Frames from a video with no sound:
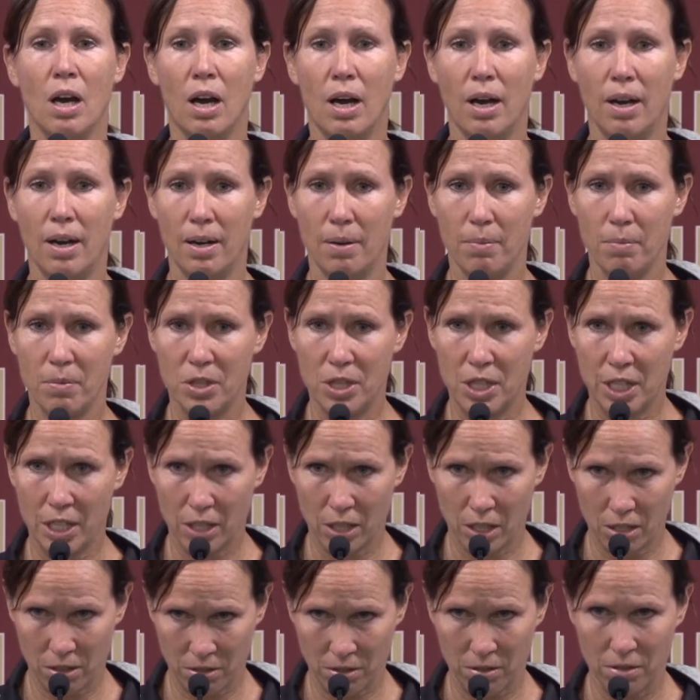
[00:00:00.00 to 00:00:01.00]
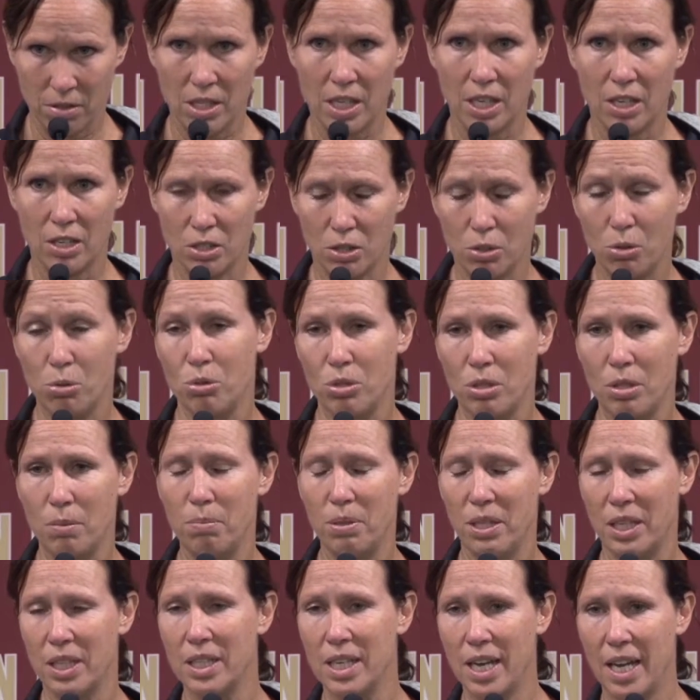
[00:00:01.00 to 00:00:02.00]
um, they're they're used to
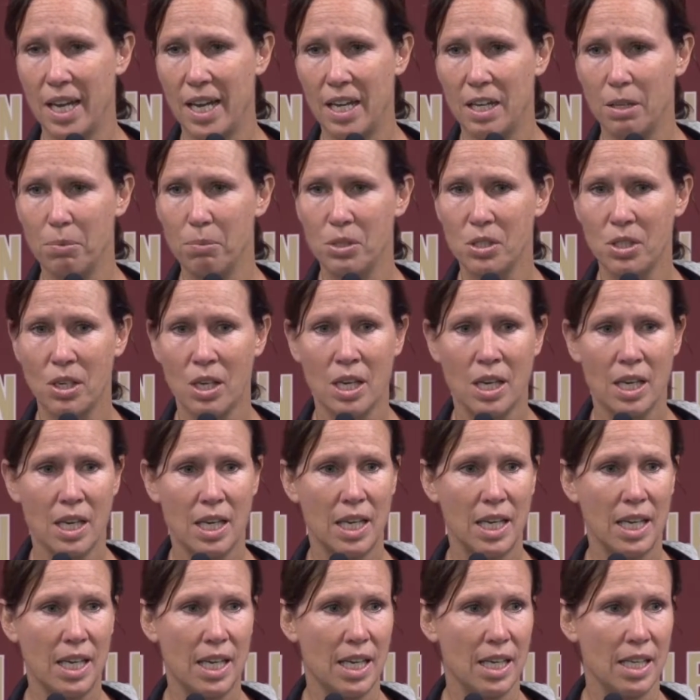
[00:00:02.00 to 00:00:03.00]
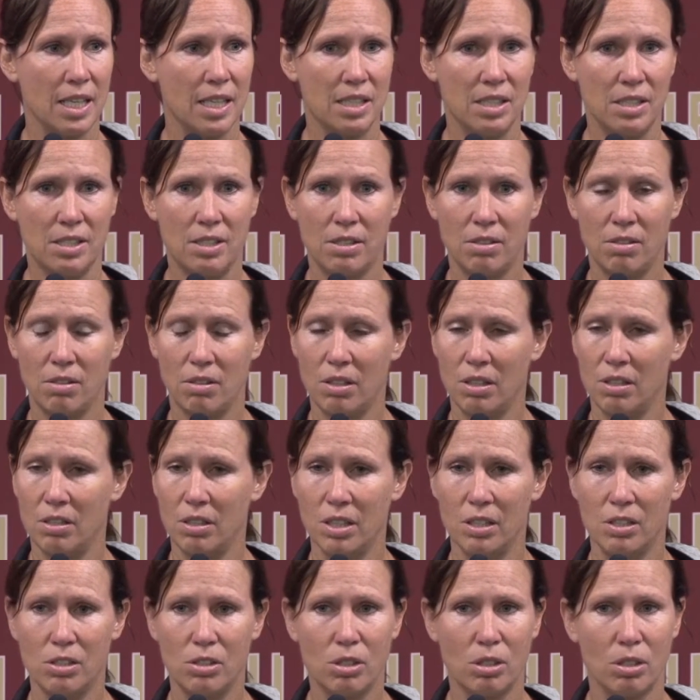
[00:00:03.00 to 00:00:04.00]
big games, and in,
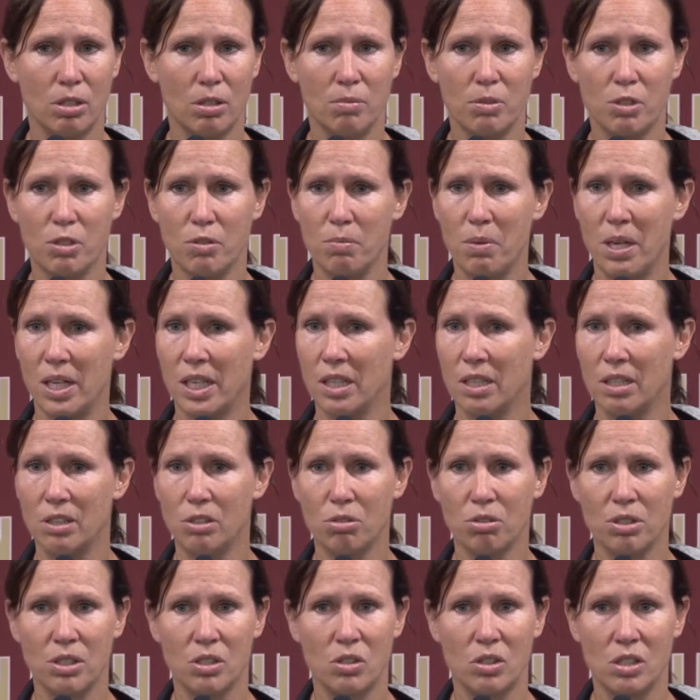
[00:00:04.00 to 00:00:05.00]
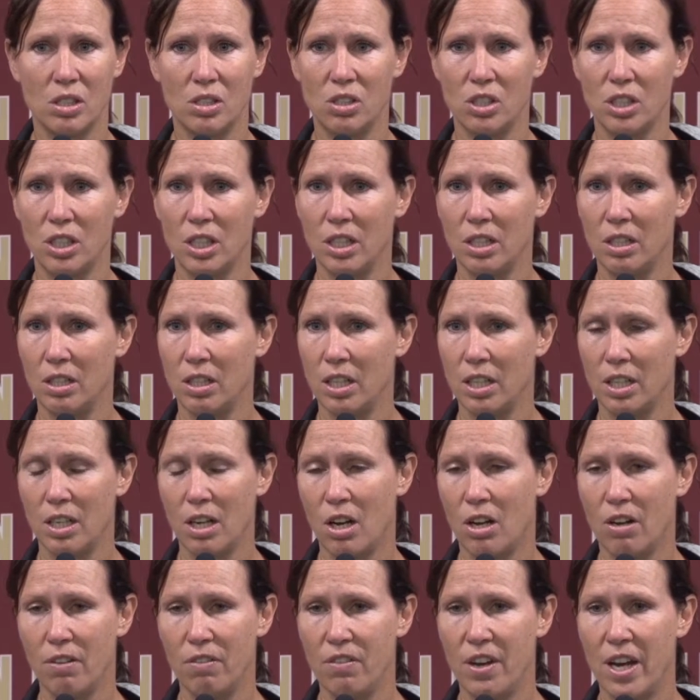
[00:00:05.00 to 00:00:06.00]
in terms of making a transition in, in
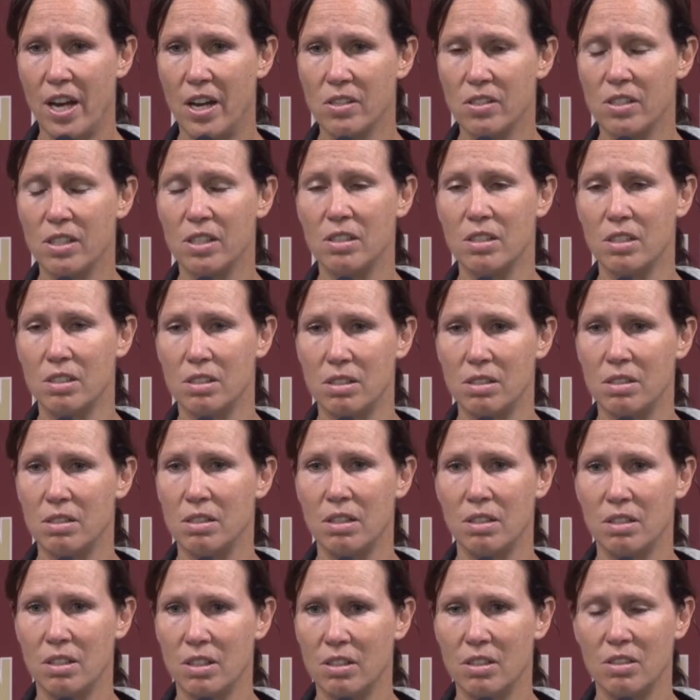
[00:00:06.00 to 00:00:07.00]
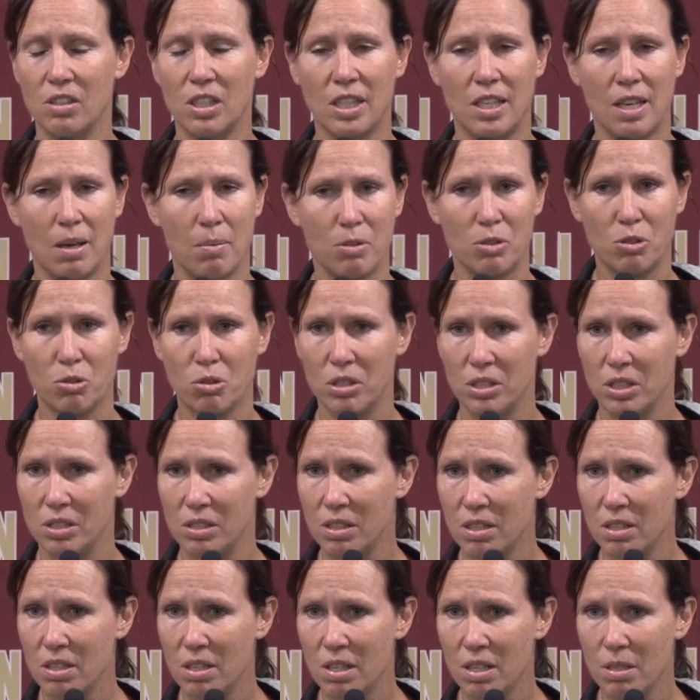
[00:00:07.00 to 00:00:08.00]
all facets, it's in, in the chemistry of the
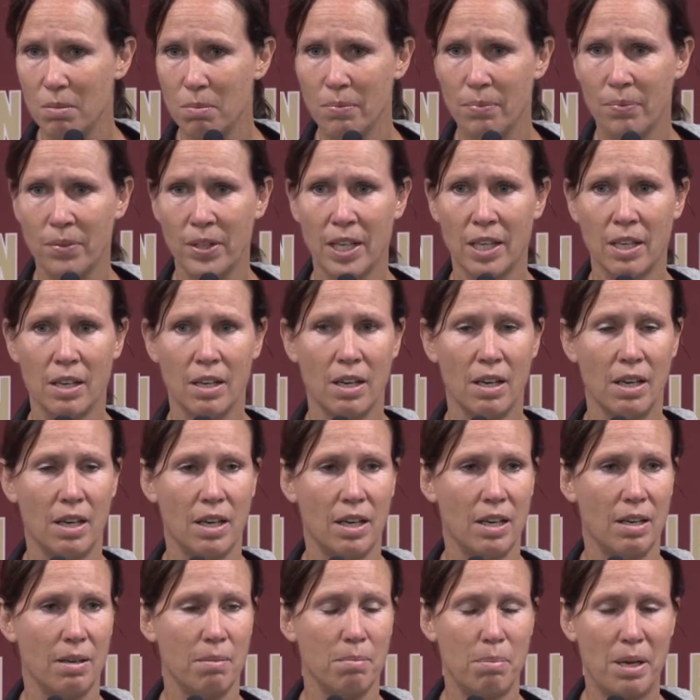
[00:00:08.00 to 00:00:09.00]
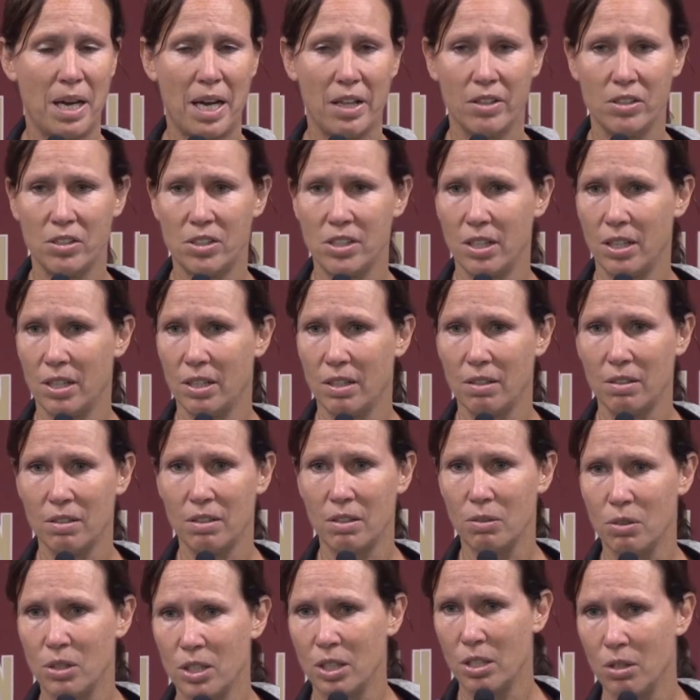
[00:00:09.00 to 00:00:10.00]
team, um, balancing
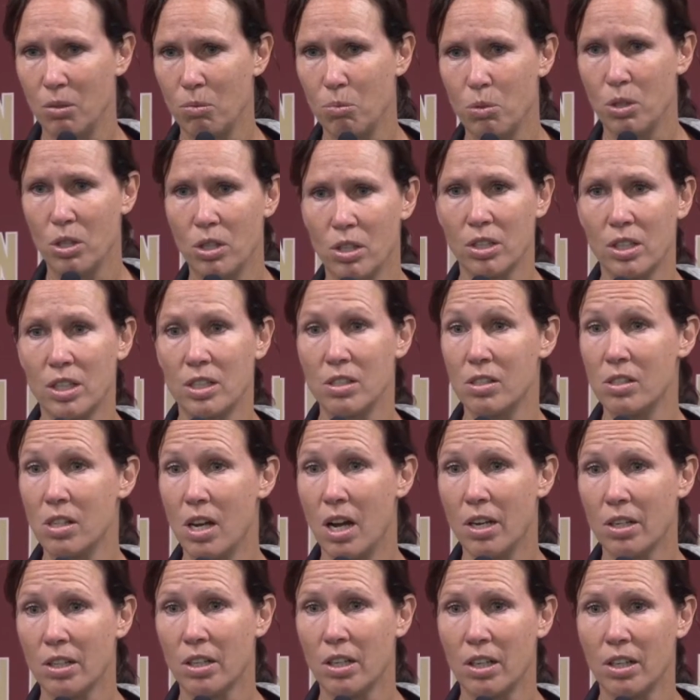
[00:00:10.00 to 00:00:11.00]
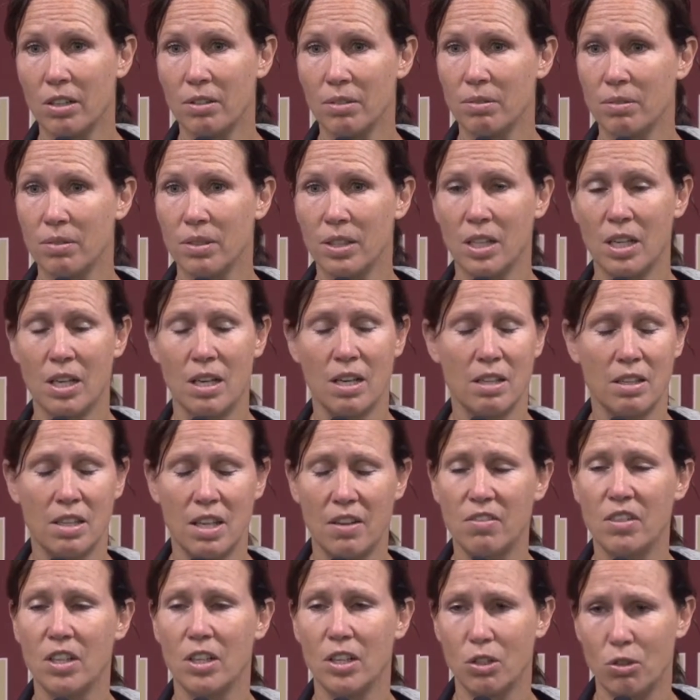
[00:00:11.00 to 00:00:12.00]
their work and soccer.
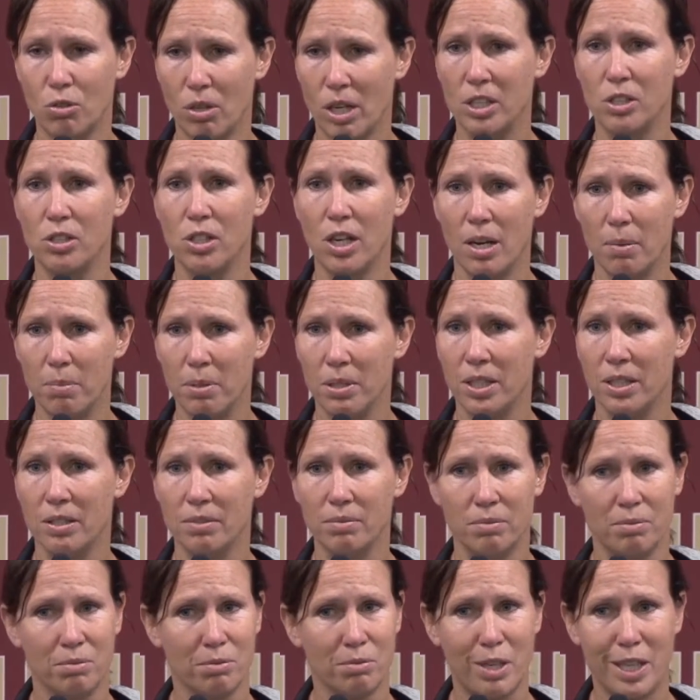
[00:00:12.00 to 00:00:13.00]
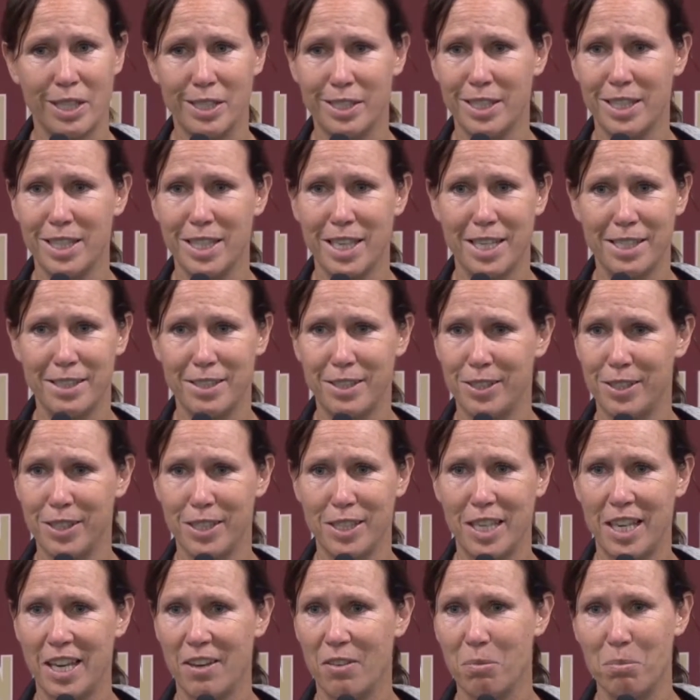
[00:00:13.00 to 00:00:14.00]
They've done a great job, and right into the
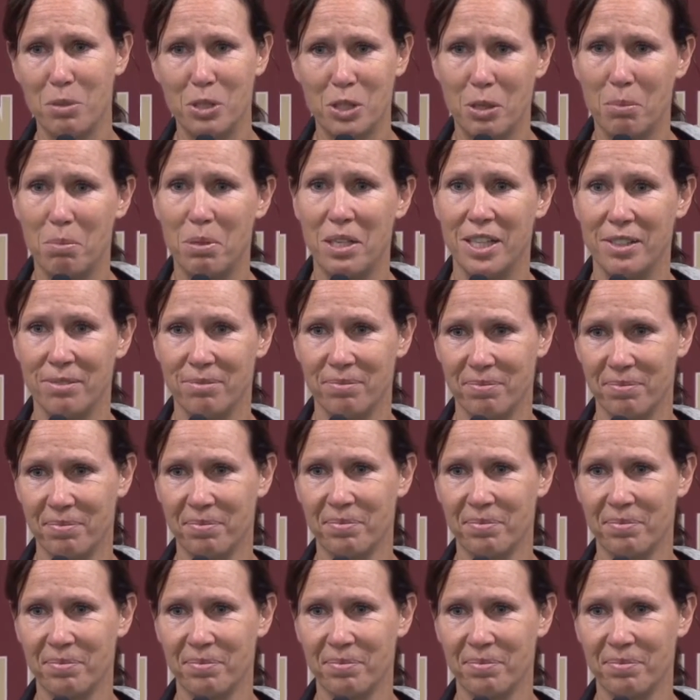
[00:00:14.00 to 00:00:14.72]
ACC, they haven't missed a beat.